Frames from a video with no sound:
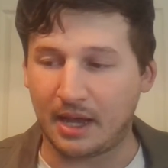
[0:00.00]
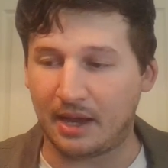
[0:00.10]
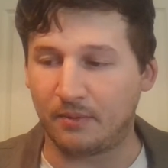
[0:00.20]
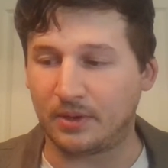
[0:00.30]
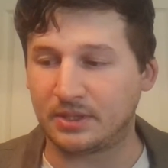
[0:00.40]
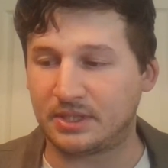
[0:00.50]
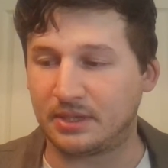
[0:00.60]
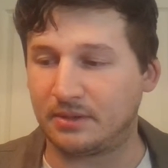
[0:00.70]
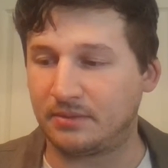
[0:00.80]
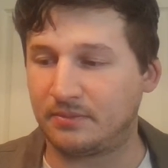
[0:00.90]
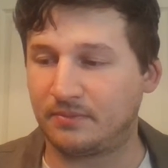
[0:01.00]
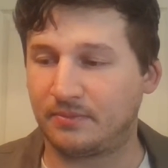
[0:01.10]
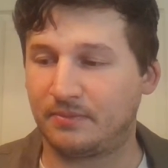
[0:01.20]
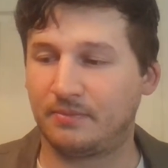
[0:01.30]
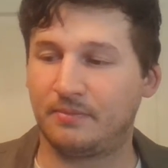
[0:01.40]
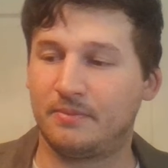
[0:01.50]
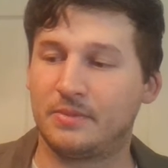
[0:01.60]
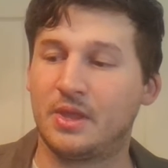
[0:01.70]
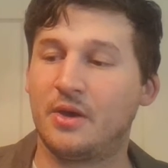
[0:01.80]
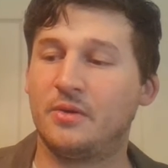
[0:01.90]
I want to
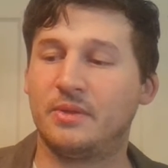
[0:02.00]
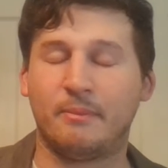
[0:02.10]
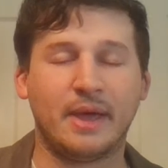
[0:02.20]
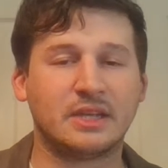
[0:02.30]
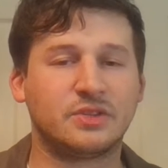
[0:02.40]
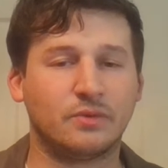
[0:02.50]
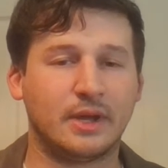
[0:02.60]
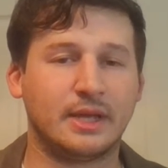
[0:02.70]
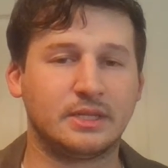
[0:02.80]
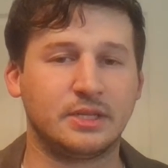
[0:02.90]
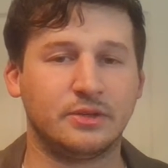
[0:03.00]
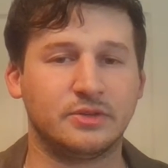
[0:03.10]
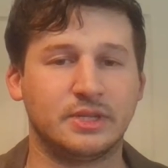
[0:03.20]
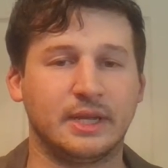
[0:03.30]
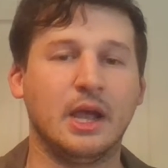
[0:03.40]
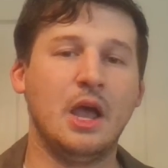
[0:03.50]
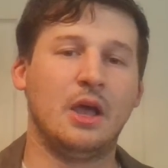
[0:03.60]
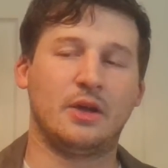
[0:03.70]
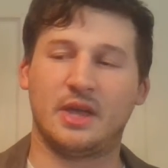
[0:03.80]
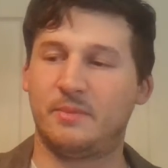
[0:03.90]
know the best way to use like
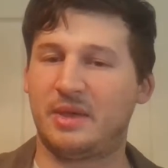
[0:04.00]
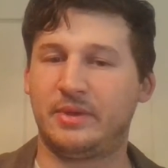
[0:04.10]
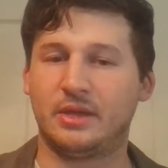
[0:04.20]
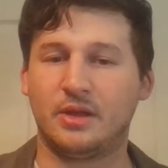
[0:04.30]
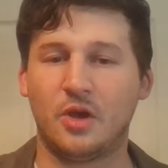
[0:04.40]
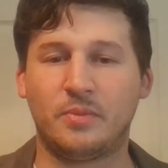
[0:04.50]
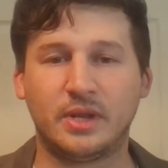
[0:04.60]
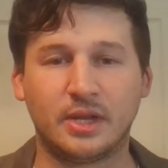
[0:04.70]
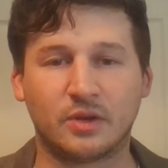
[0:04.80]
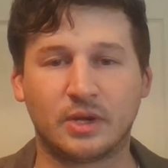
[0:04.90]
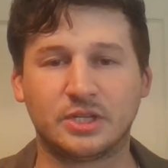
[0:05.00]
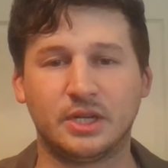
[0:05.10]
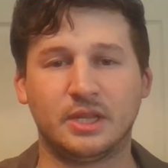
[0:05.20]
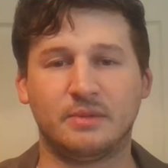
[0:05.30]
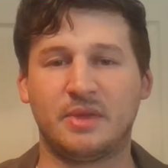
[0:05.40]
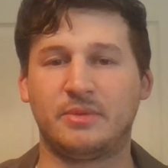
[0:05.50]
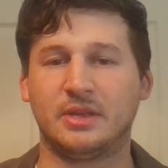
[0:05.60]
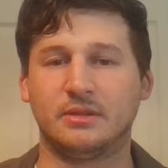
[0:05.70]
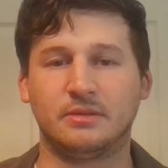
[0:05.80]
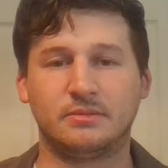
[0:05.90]
okay maybe an open-ended question and then maybe
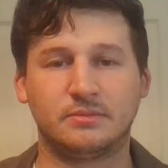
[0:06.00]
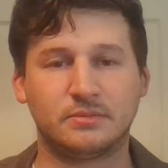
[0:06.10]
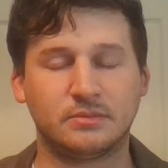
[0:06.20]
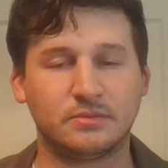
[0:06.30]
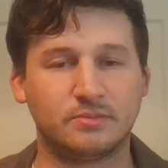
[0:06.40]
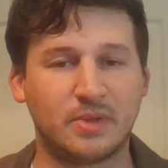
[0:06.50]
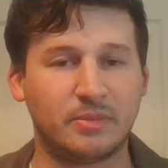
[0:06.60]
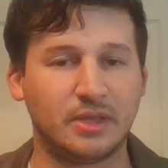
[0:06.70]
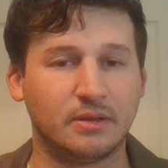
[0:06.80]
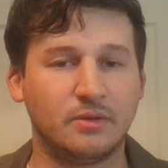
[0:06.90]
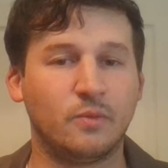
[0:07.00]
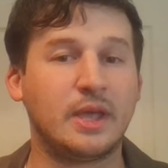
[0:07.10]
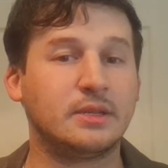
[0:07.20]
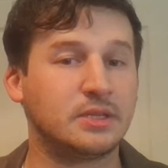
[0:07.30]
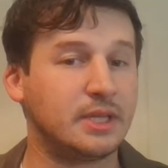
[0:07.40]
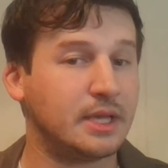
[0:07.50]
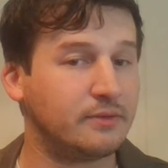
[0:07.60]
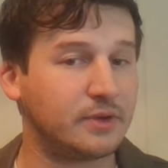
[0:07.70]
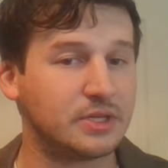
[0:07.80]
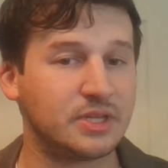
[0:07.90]
a maybe a wait until the
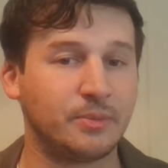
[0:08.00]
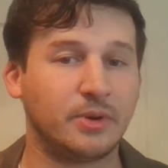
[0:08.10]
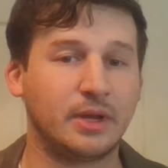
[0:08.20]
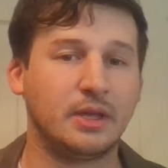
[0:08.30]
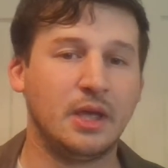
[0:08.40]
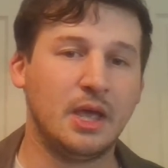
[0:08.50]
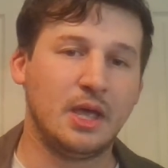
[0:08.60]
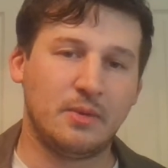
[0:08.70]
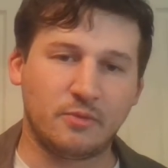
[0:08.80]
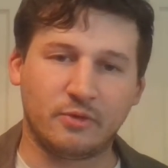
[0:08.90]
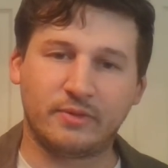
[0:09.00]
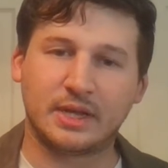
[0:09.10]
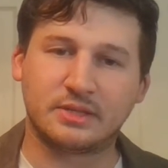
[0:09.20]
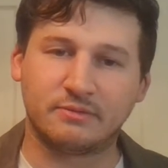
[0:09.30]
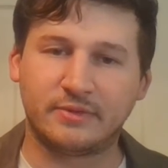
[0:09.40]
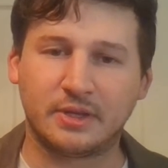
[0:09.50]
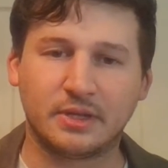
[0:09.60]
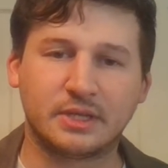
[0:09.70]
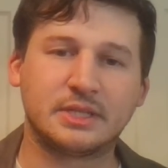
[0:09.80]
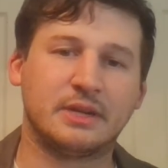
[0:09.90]
end for a summary reflect some
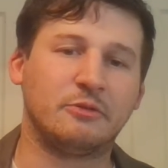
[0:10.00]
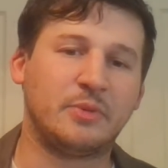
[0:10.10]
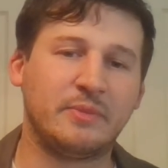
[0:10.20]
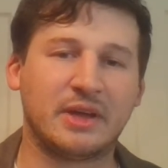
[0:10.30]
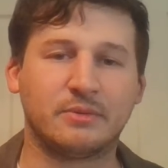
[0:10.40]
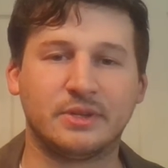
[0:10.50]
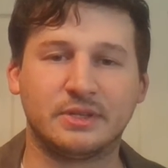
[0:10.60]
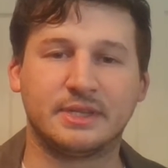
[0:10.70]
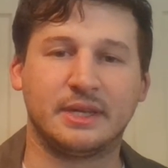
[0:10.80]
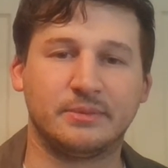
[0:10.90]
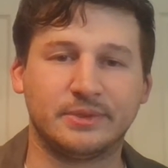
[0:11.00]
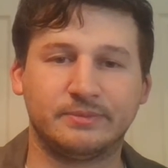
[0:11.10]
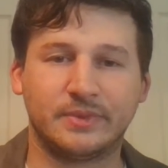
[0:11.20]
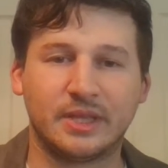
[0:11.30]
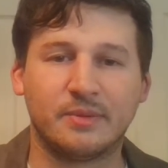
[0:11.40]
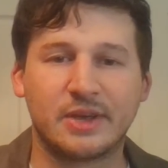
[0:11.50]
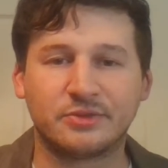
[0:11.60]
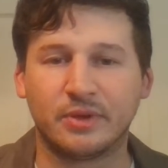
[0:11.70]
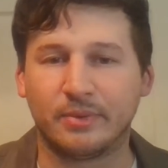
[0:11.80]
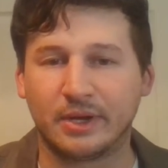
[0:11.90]
feeling kind of repeat back what they're saying in the best way